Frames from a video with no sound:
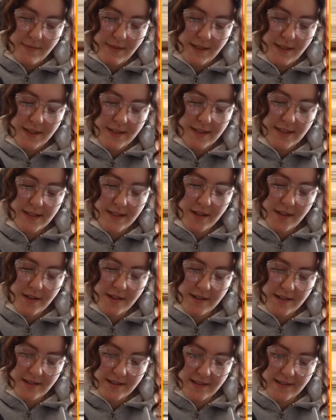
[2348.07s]
because as good
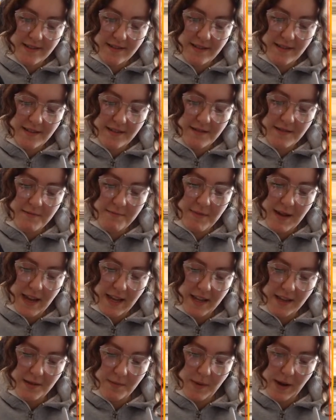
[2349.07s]
as
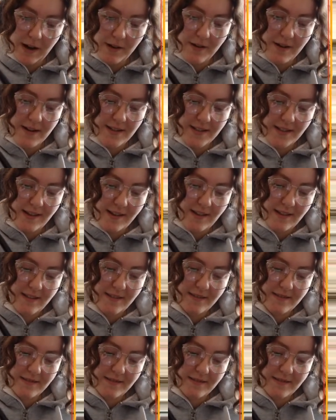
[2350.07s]
making the backgrounds are,